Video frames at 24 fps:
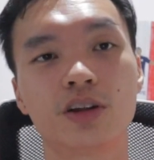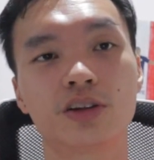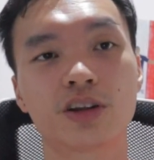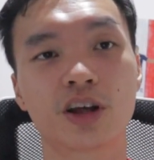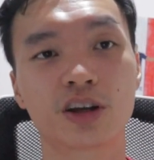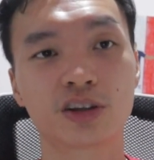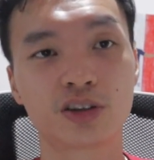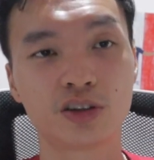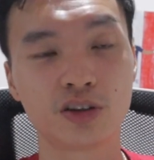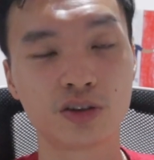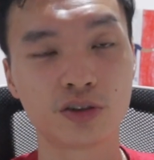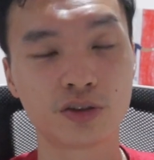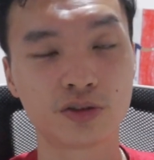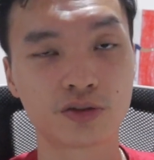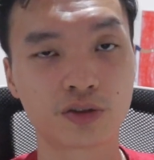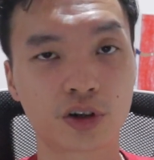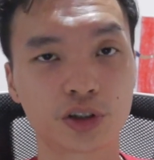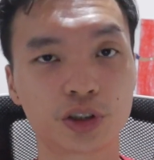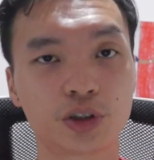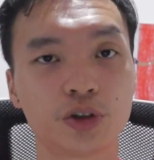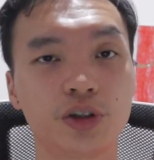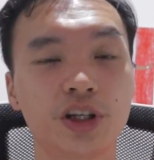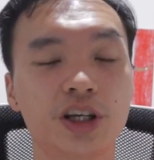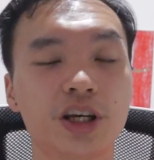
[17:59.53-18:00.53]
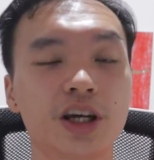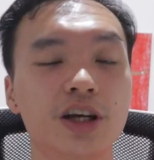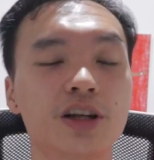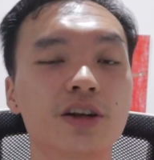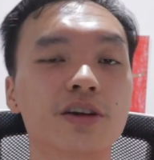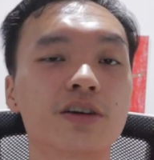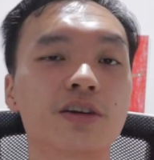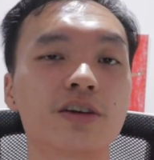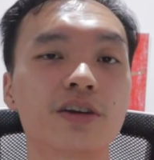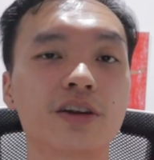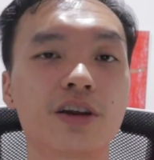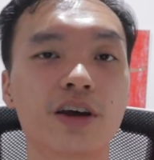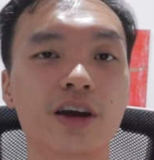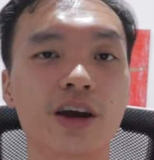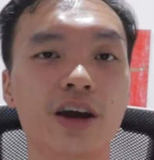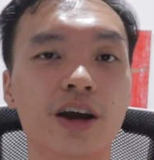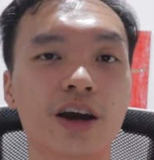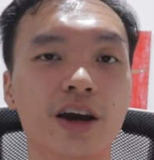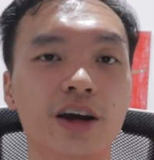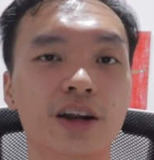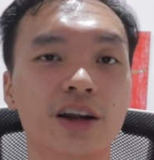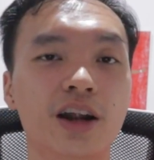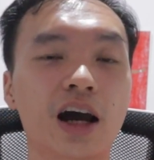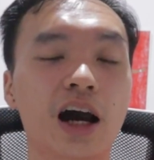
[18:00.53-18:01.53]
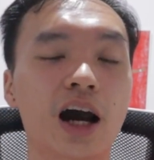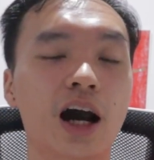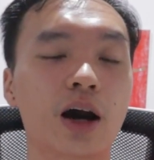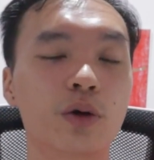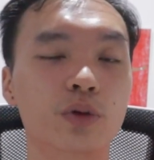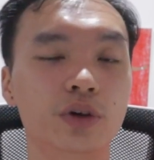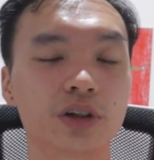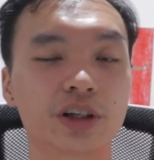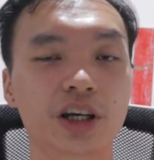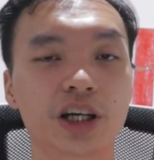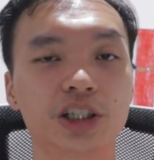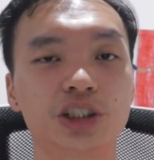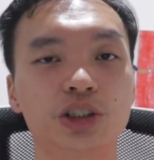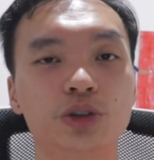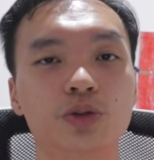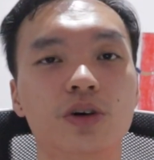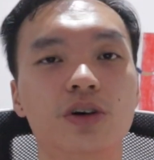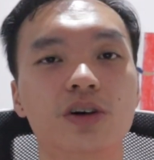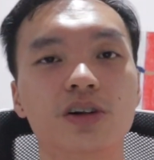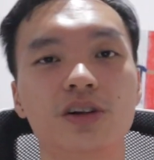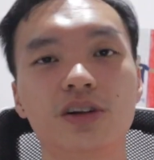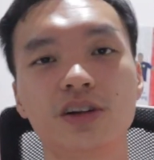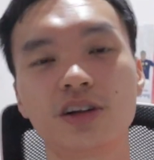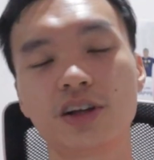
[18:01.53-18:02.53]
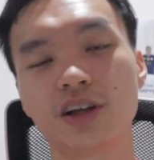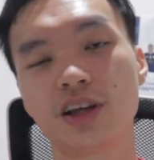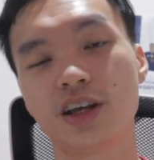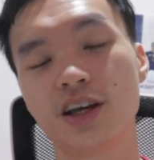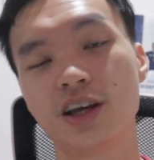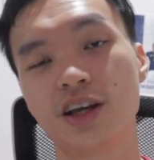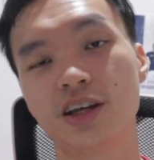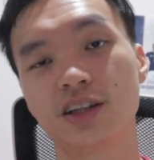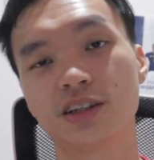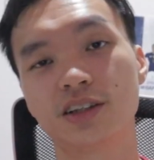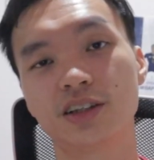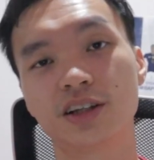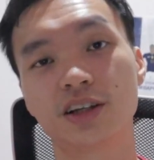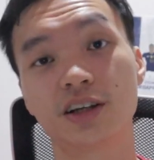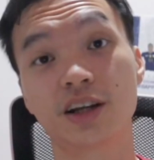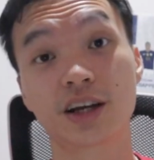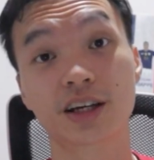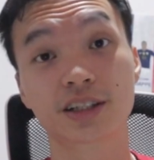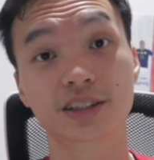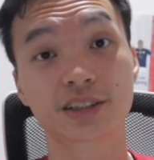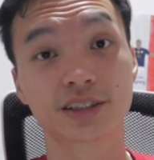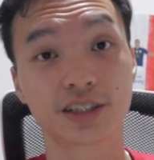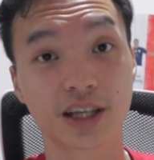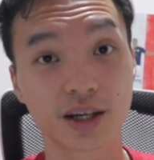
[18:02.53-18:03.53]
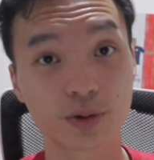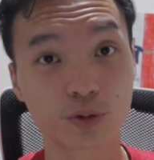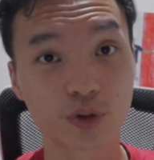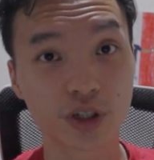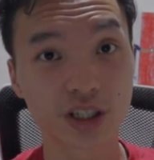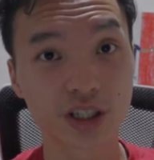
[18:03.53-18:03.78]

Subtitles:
Thank you for tuning in, and I will catch you all in the next game